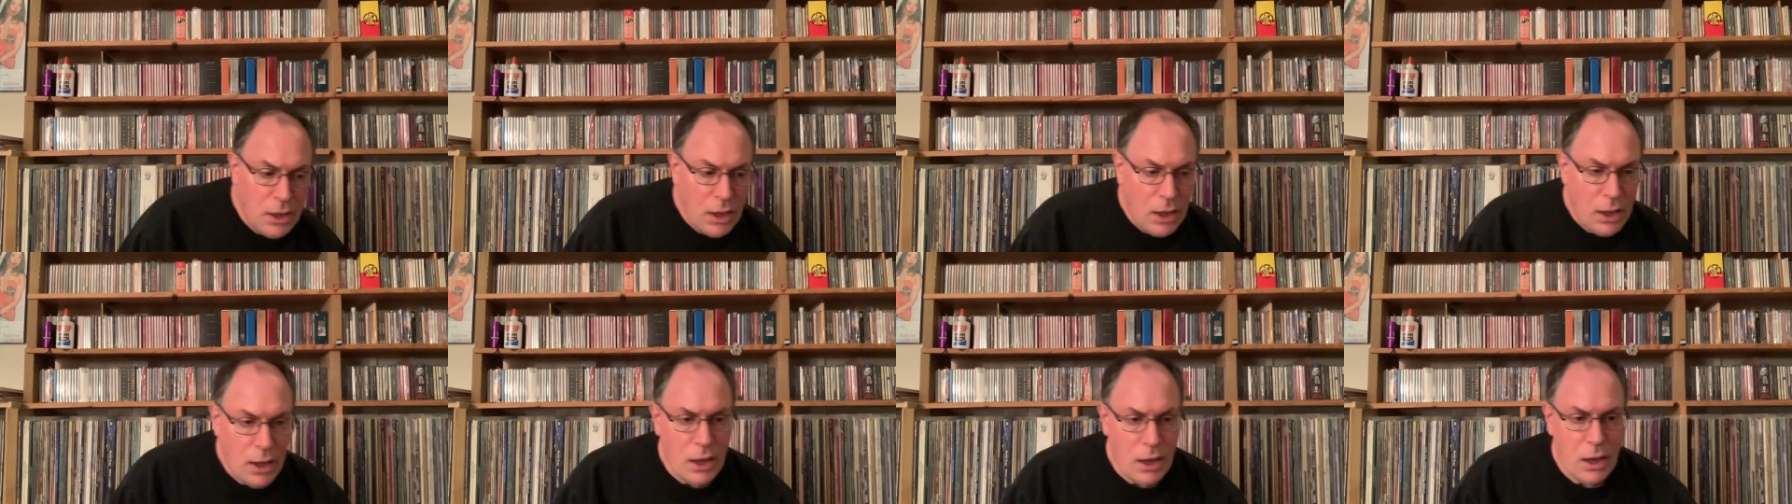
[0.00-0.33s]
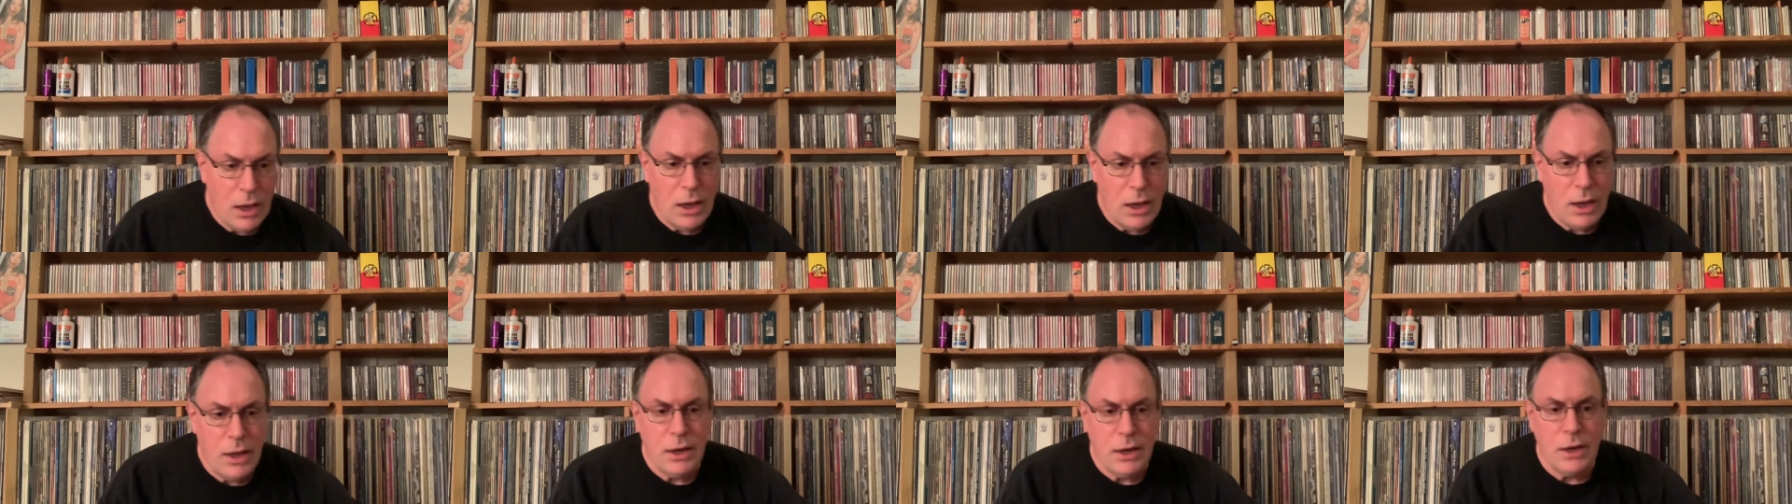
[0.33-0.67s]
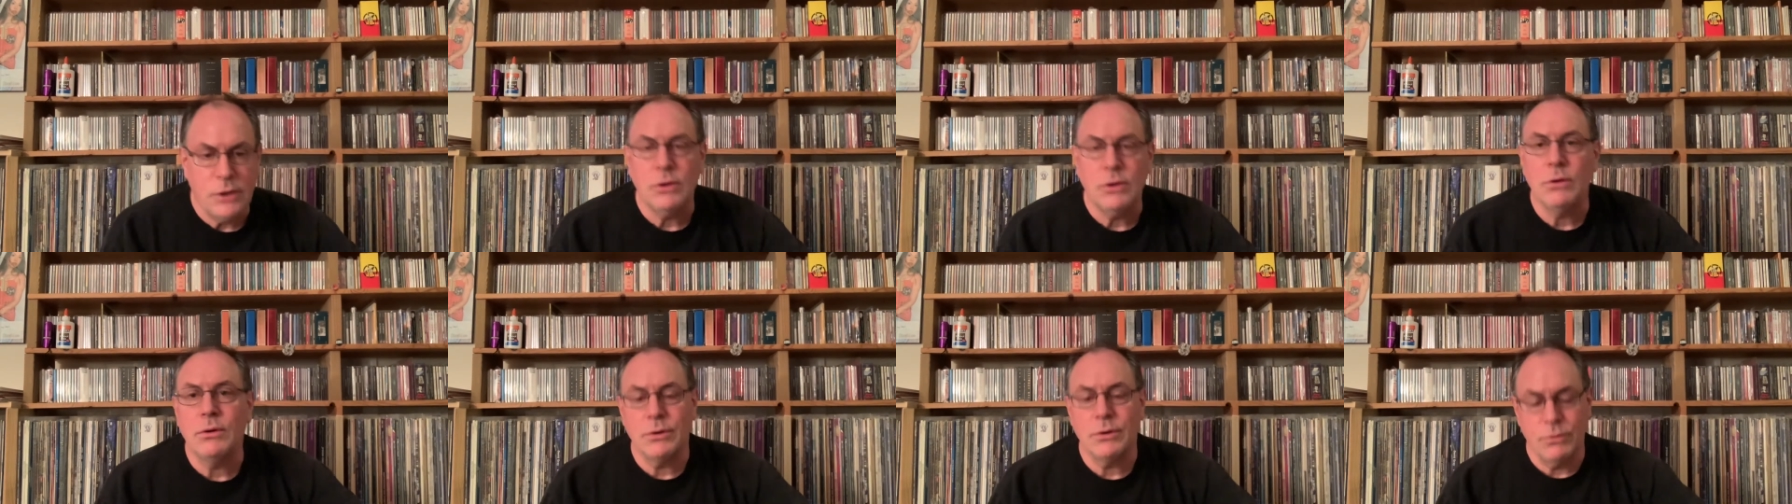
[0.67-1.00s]
and I
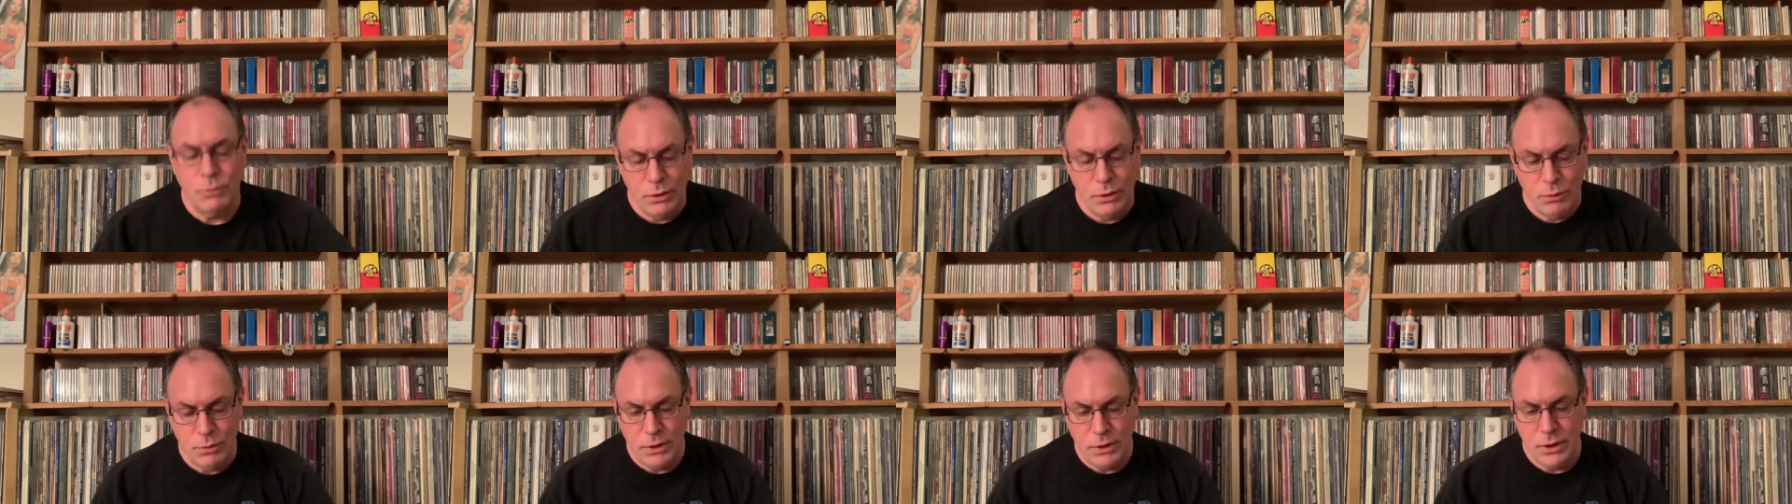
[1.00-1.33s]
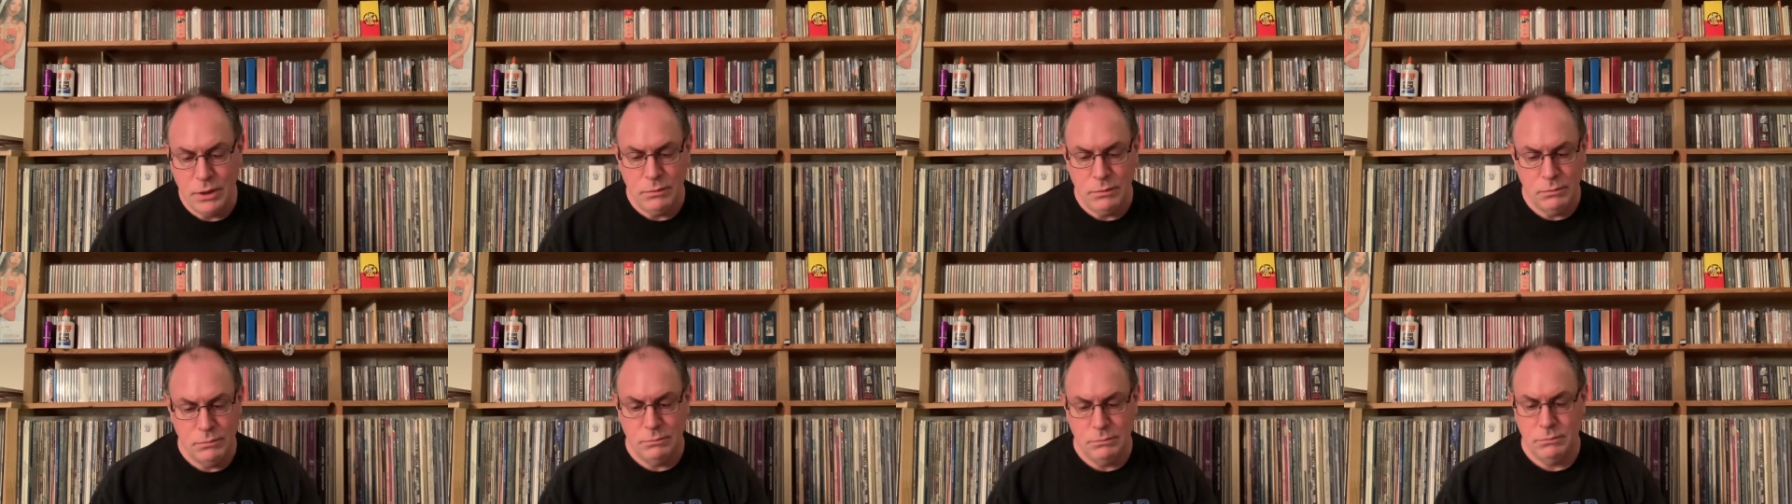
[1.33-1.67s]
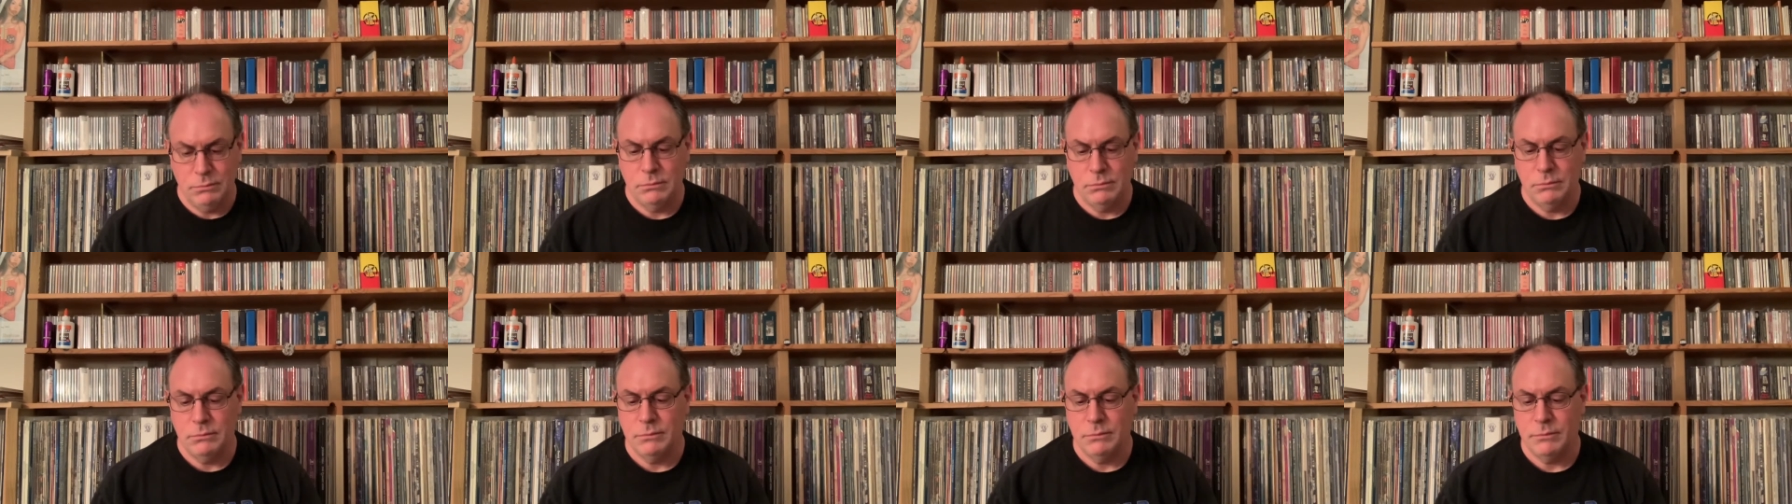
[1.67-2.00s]
don't agree with it.
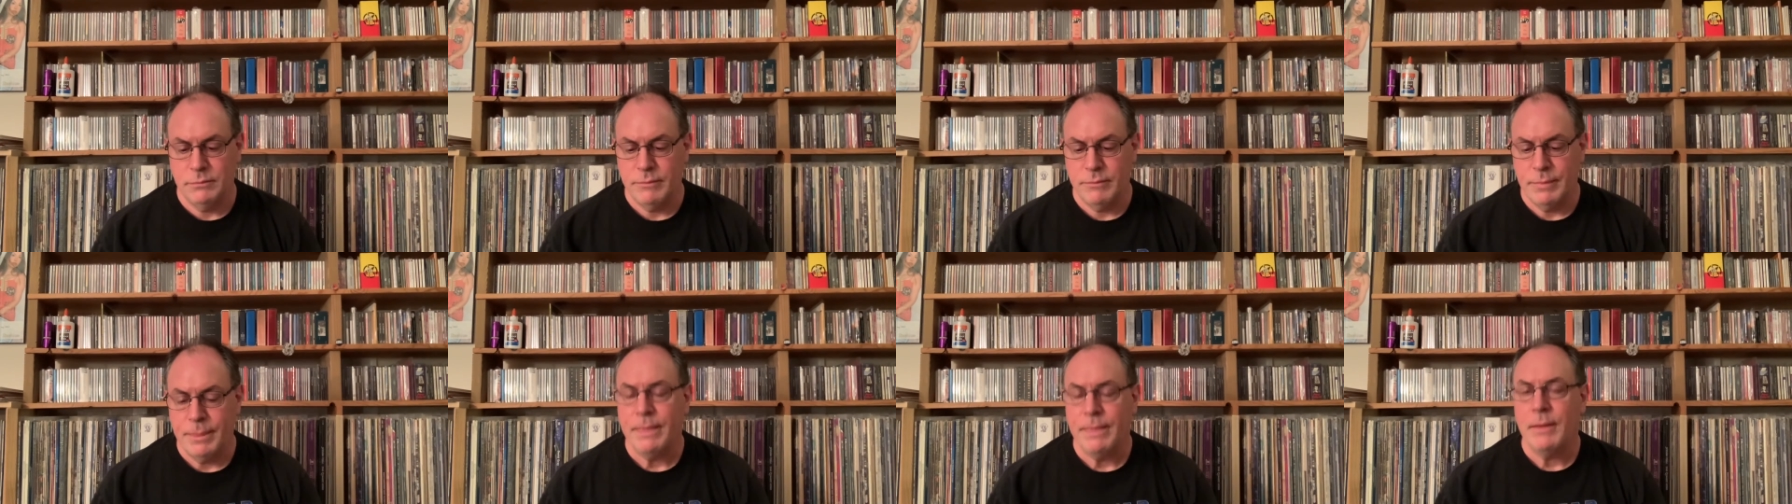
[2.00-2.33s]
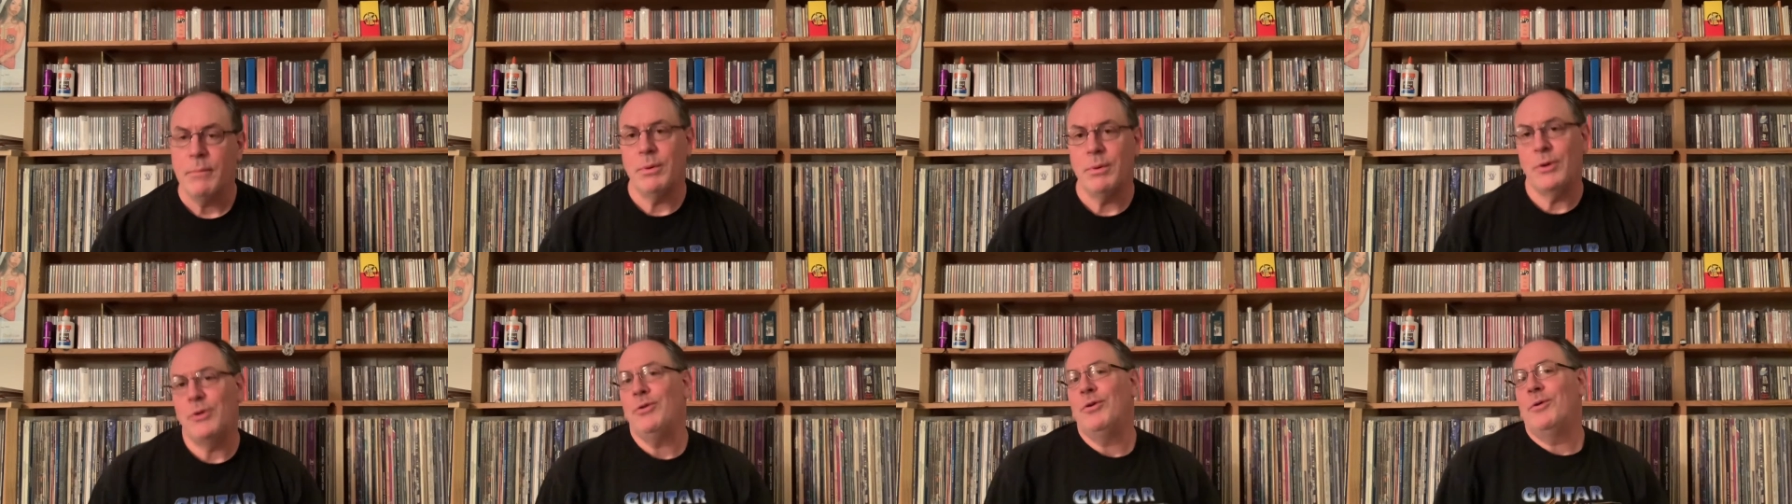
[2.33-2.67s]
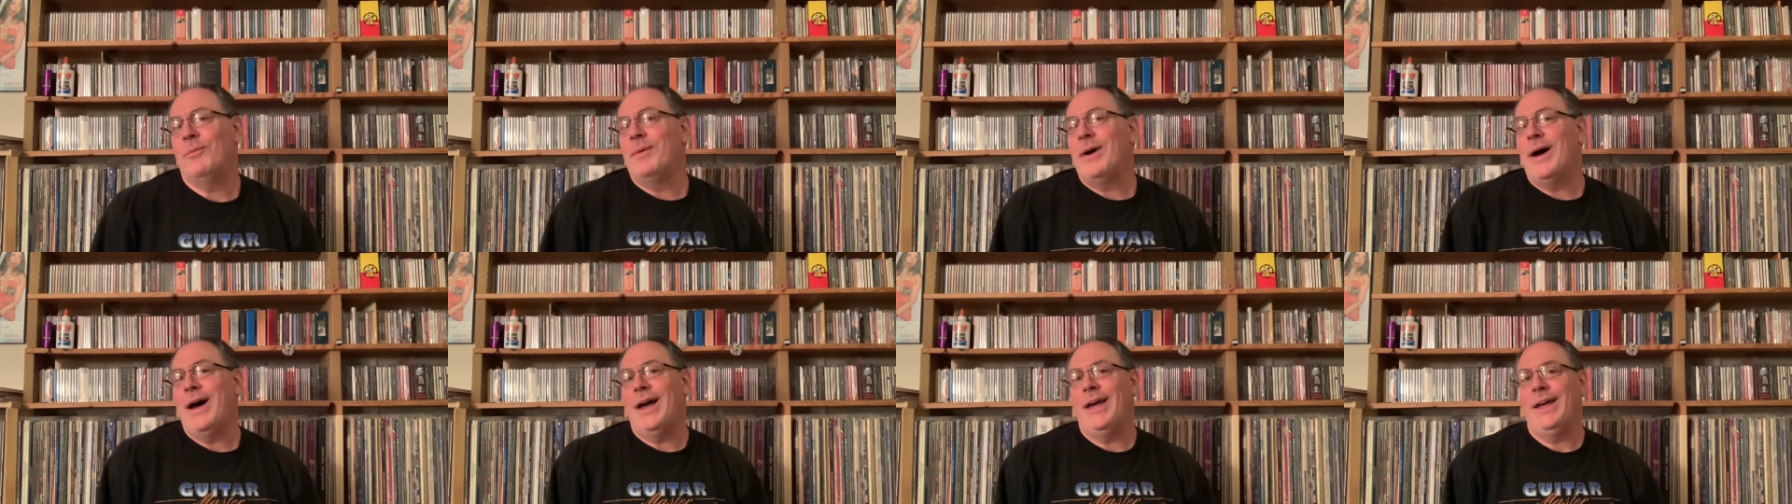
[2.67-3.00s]
But who am
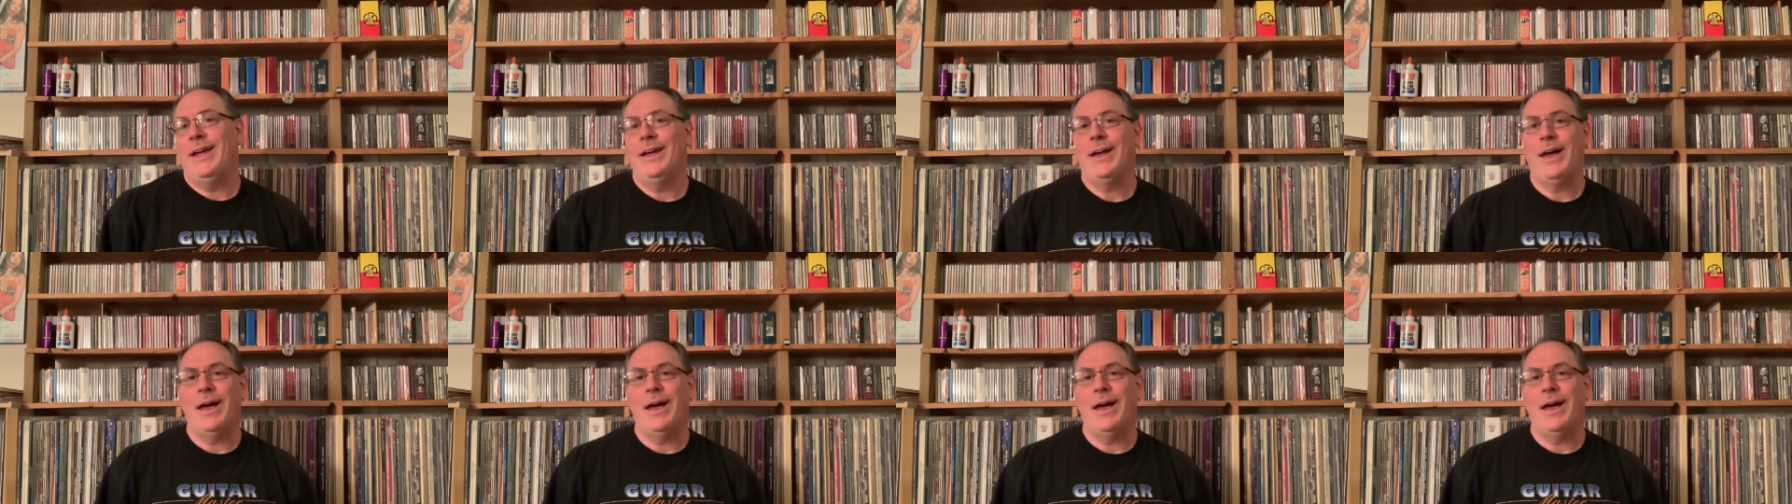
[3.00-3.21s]
I?